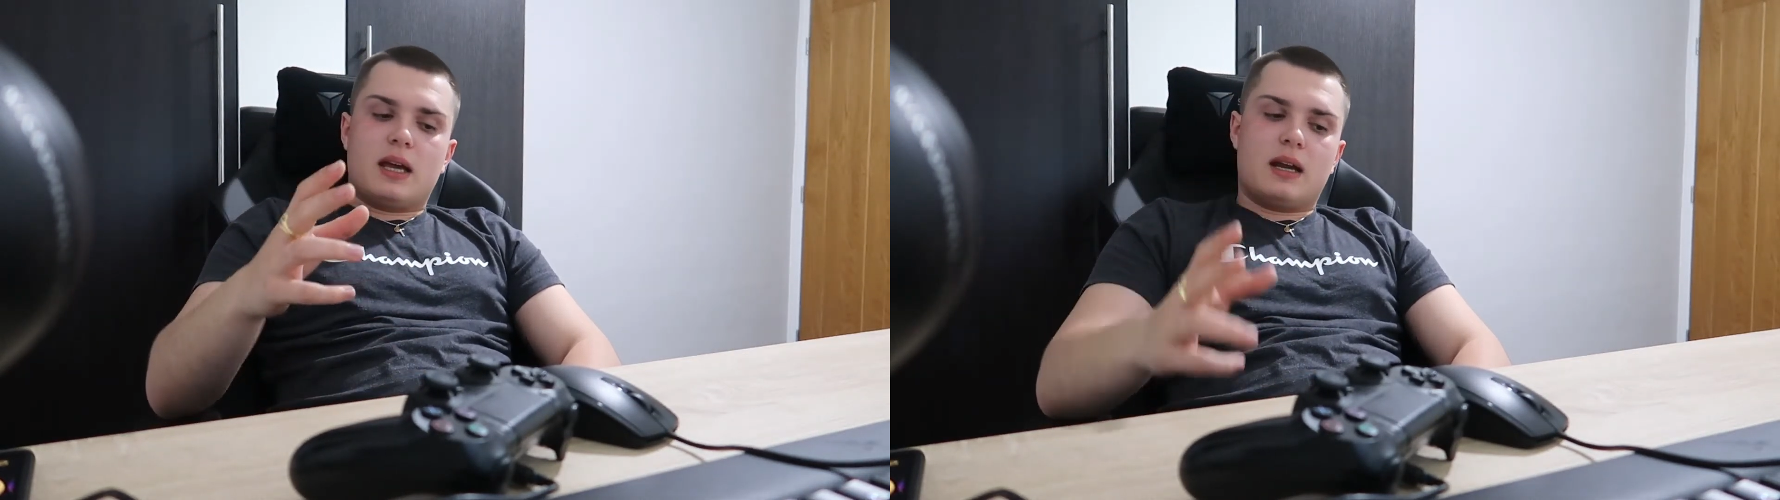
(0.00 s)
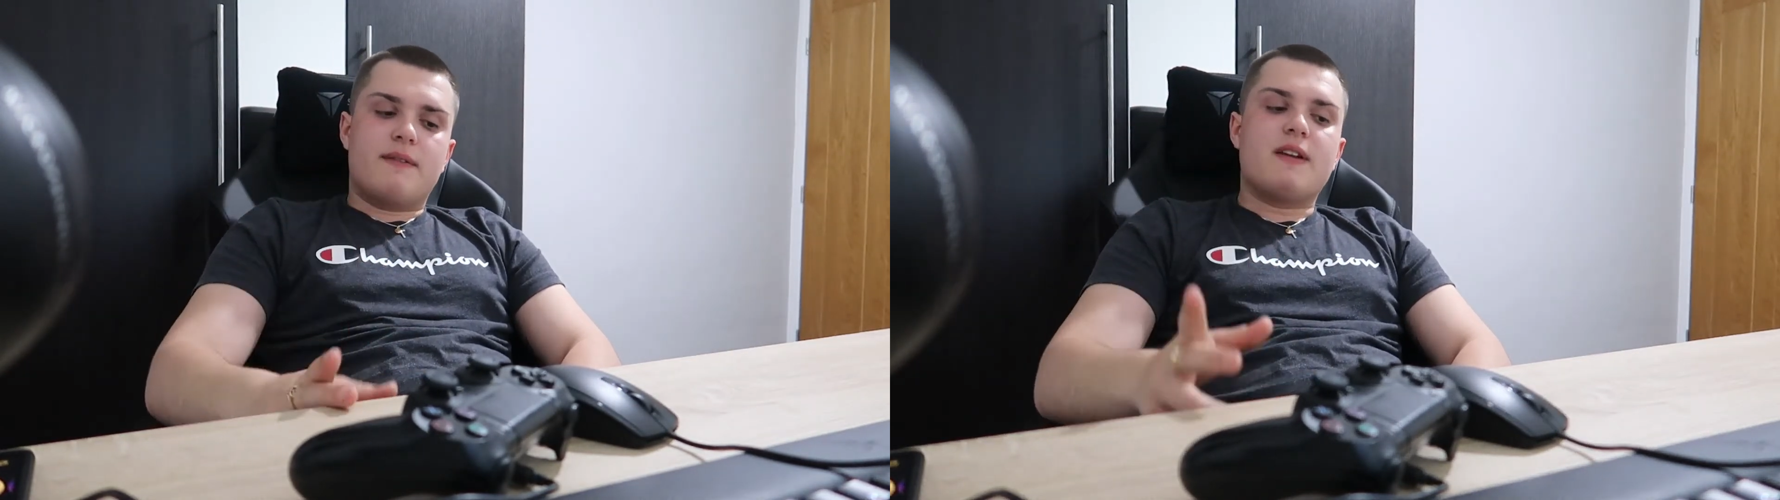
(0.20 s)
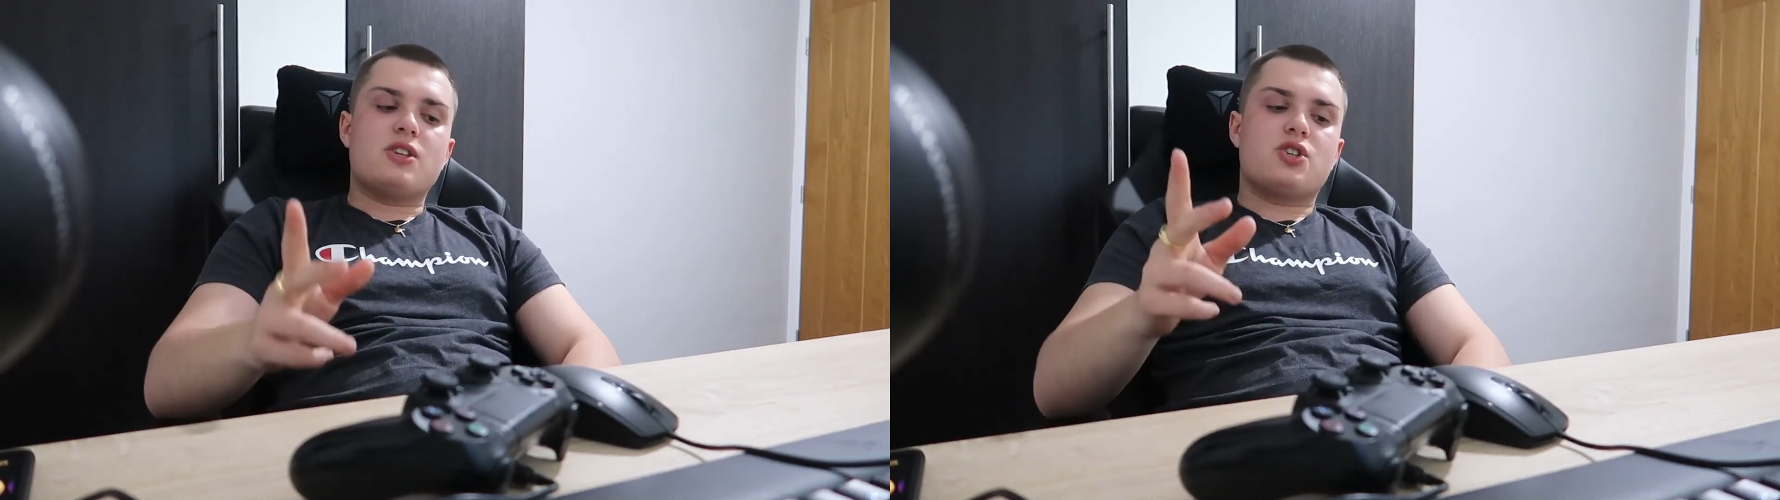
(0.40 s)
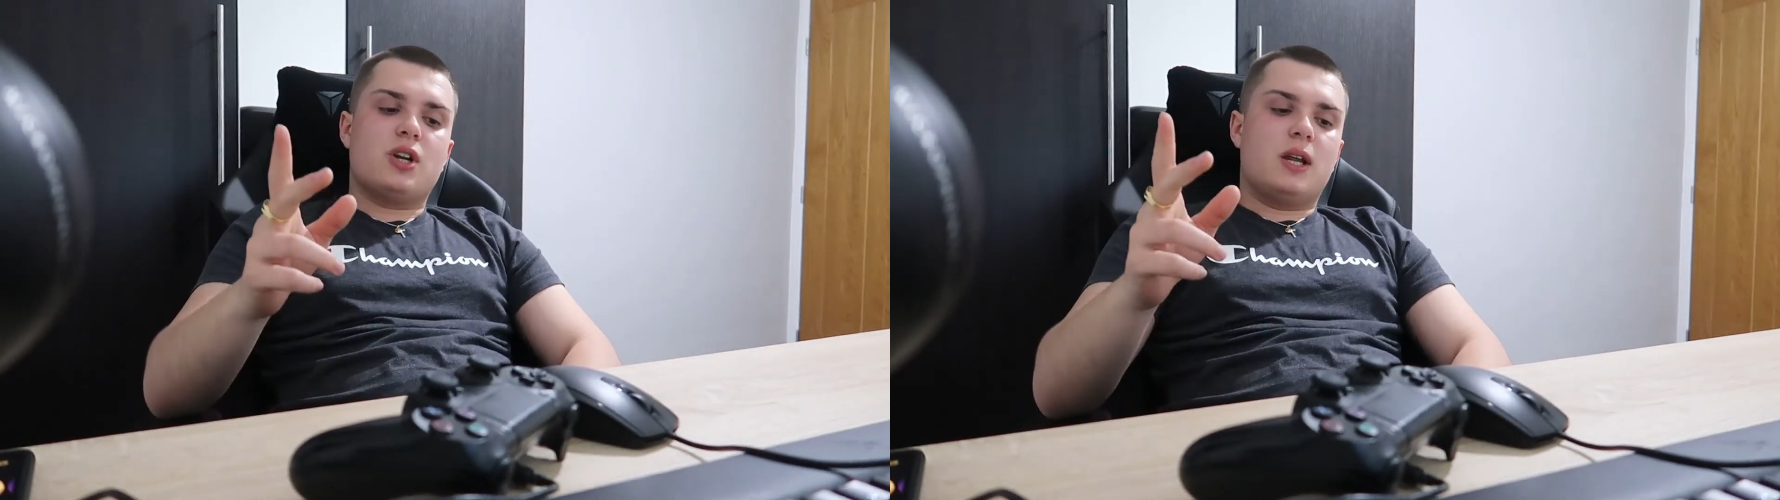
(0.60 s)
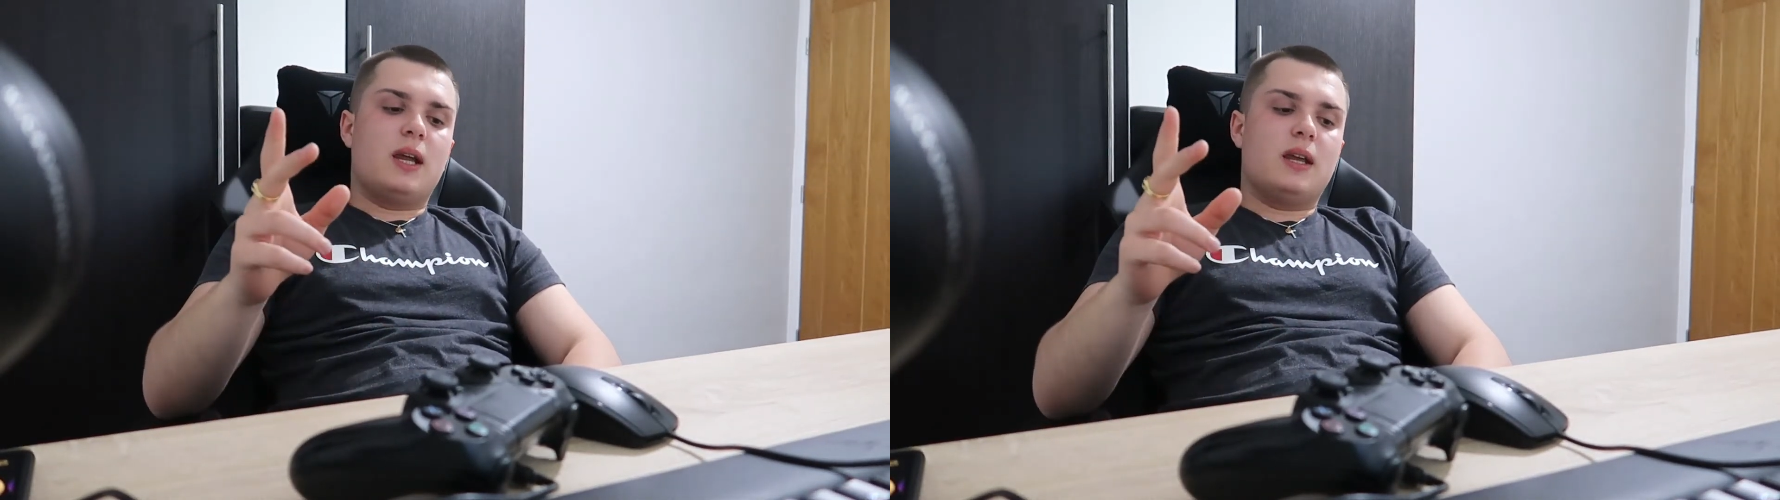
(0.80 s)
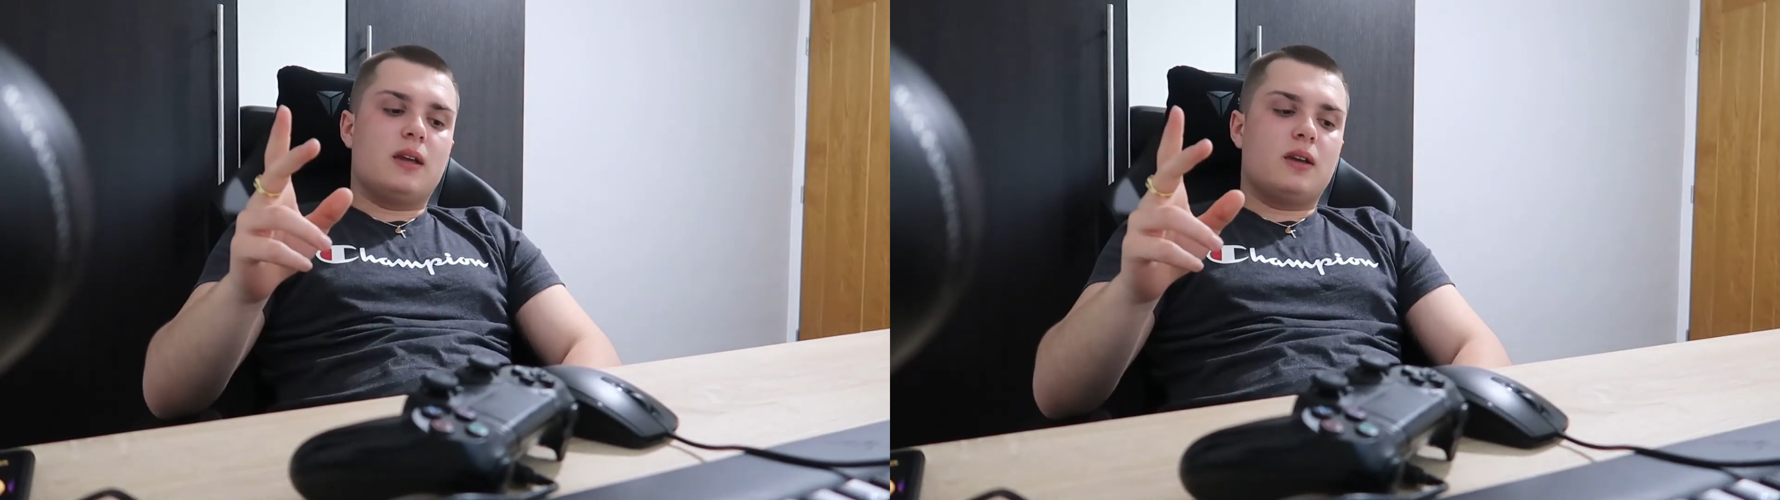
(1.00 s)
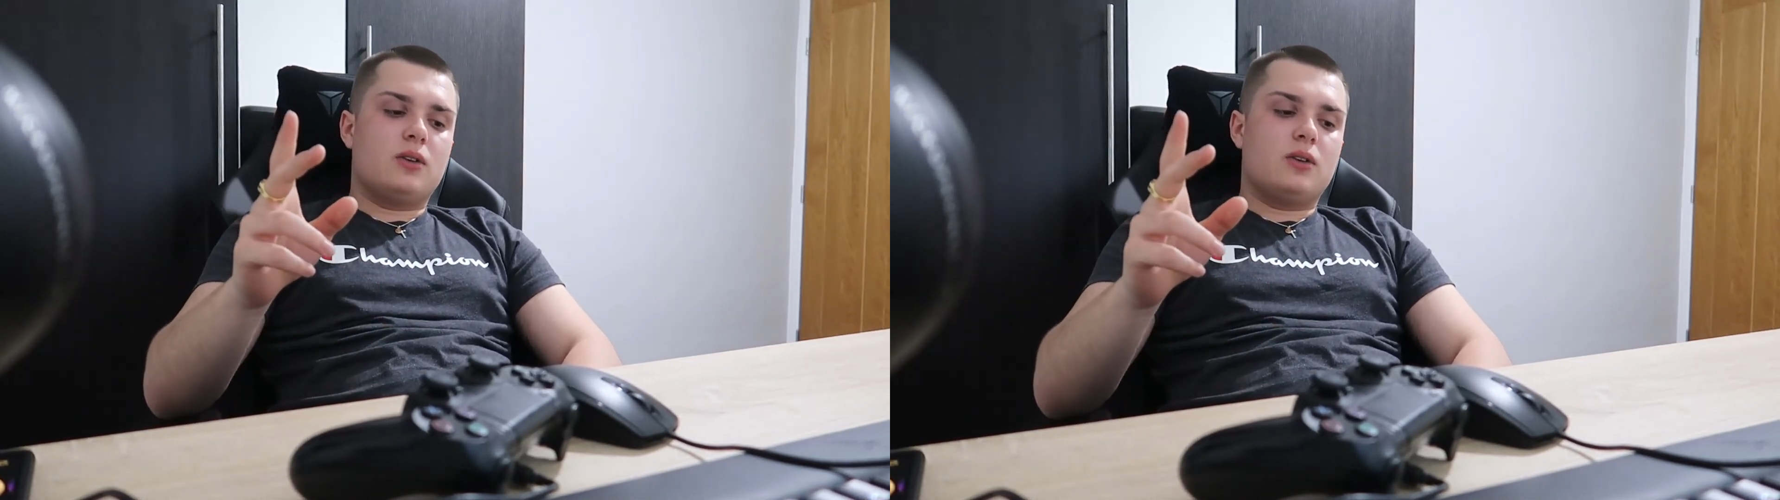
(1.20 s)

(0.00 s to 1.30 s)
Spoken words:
and eventually